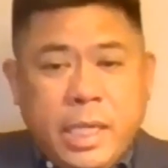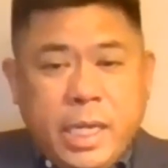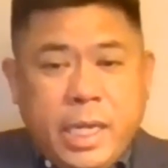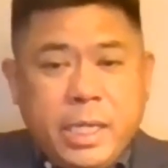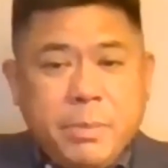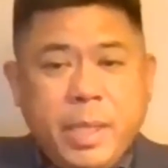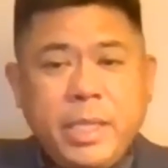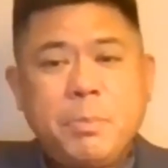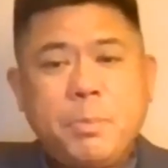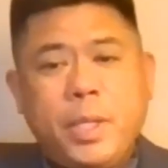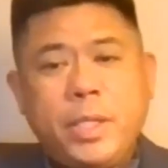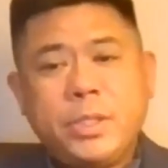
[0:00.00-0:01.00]
In many
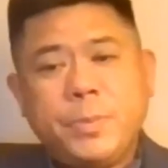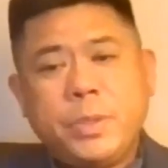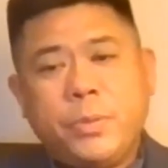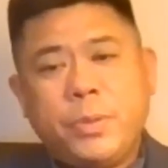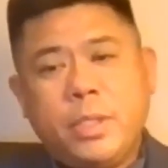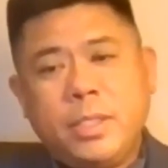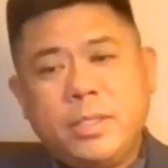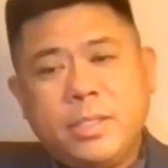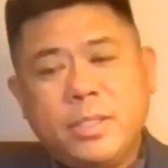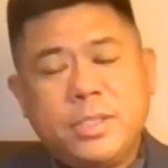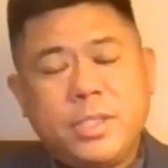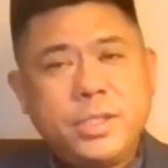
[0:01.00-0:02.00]
parts of the world,
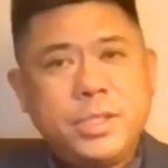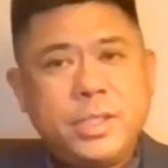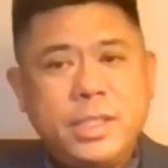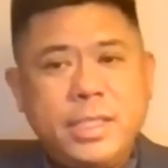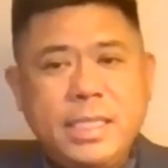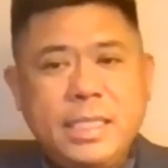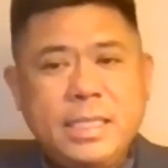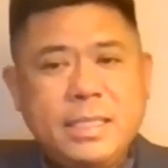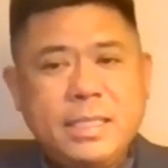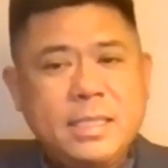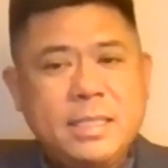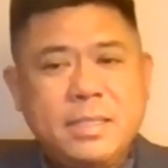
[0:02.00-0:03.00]
construction
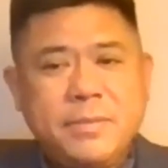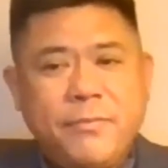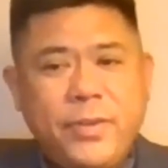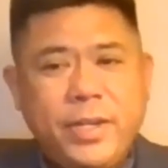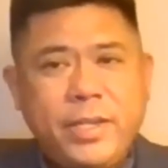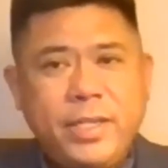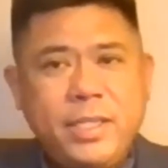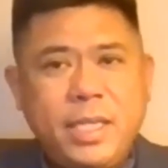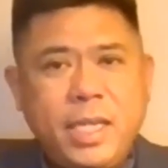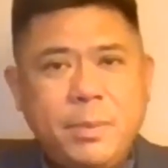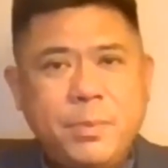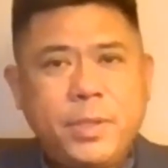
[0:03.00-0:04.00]
is very
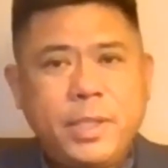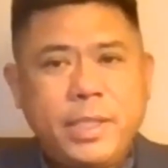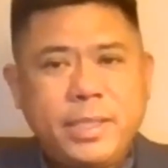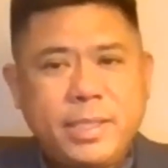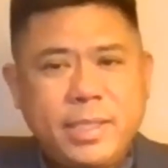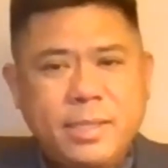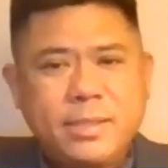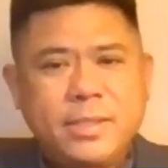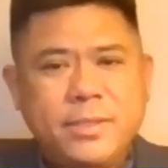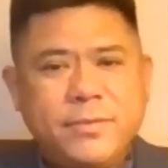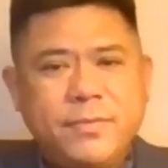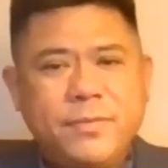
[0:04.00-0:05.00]
labor
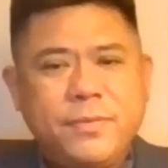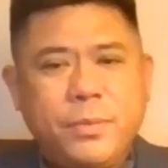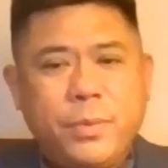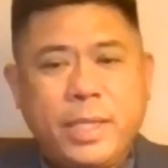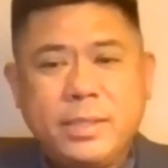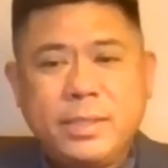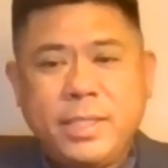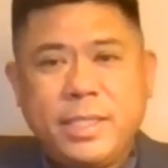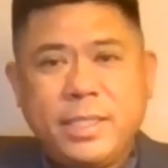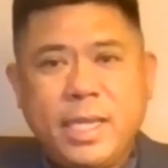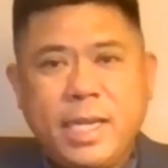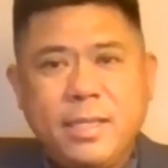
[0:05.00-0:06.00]
intensive, whereas here
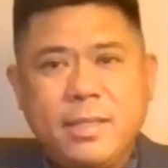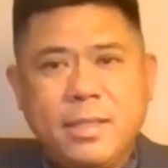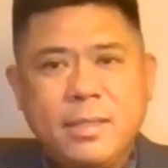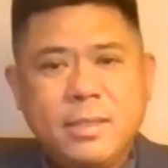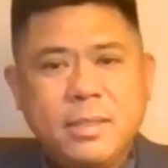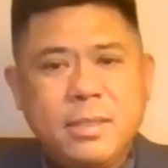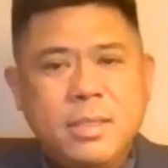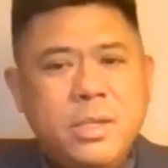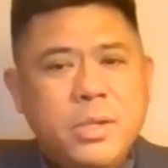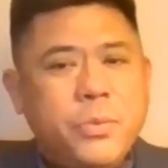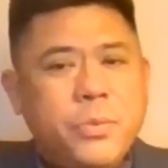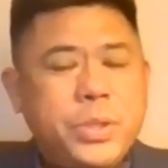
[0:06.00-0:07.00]
in Canada,
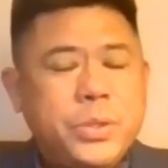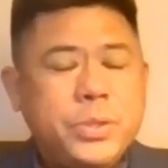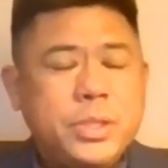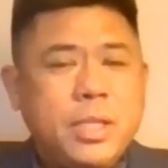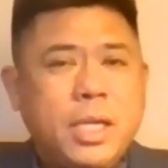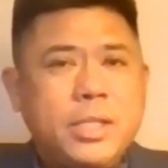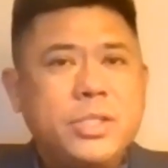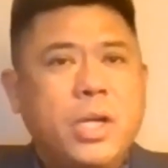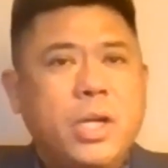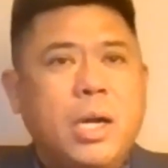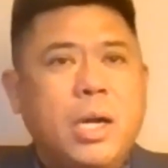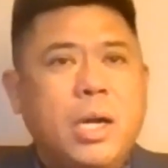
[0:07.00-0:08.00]
we use lots
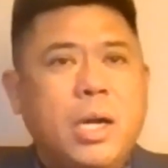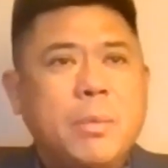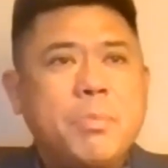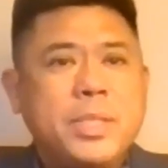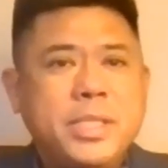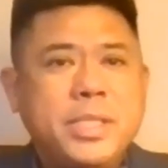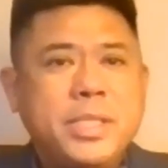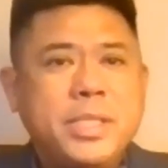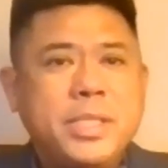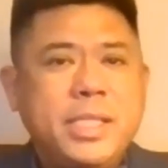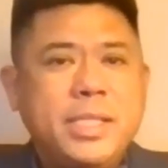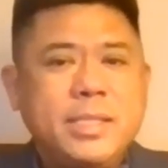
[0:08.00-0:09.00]
of machines and
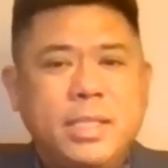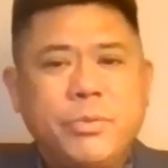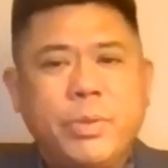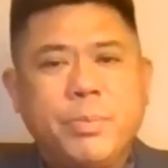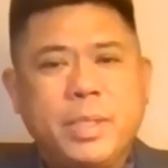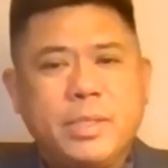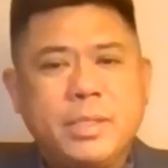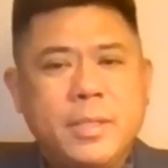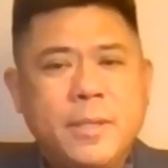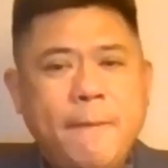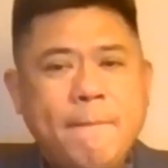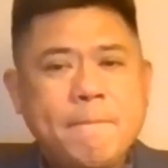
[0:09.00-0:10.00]
equipment.
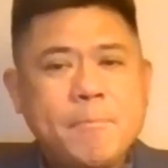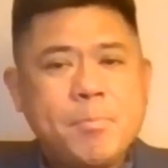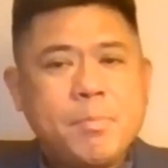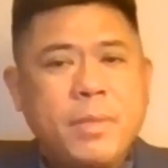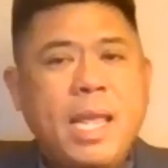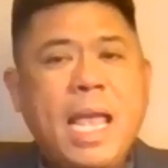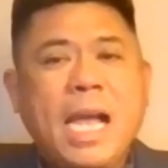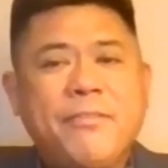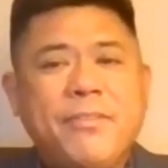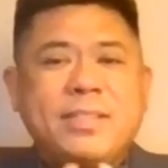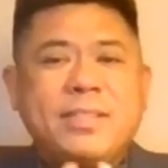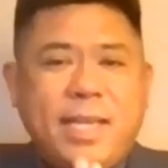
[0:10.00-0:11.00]
Having
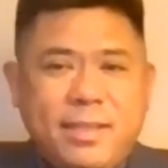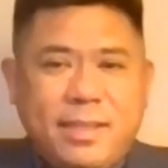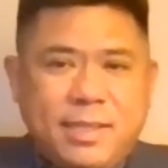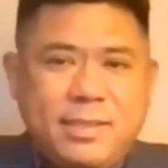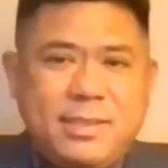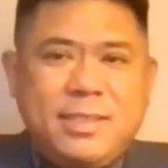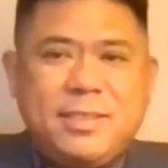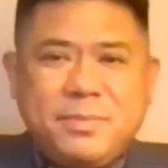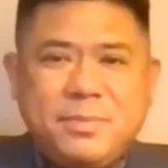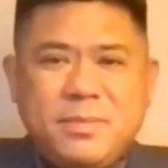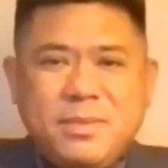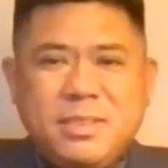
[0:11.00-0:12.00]
said that,
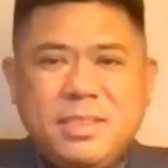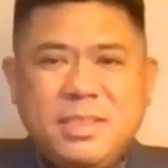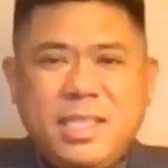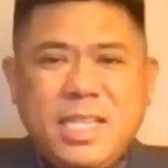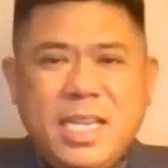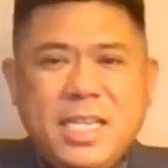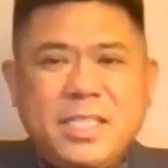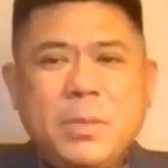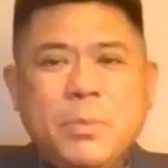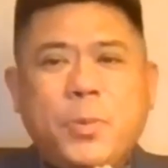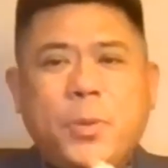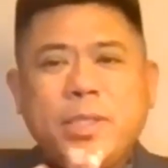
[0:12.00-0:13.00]
it is
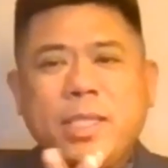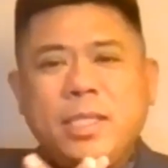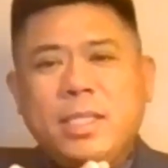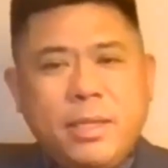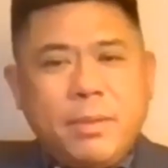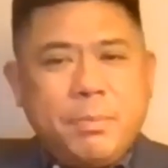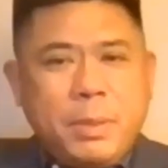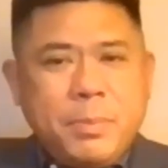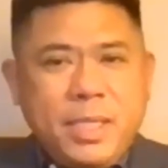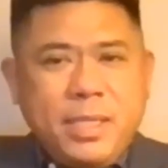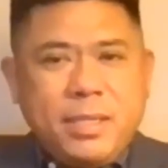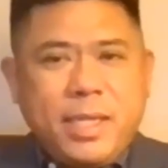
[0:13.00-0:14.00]
important that we
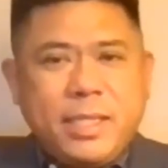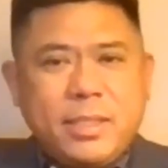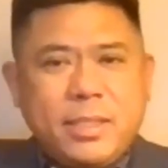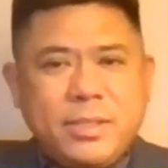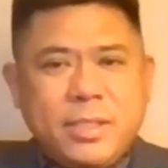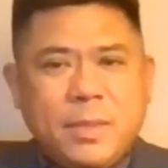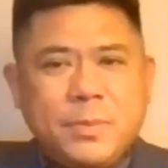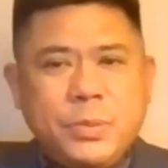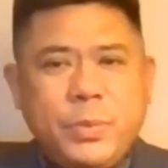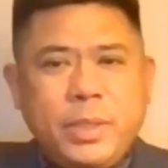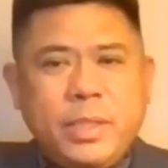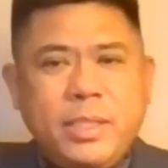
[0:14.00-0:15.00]
familiarize ourselves with the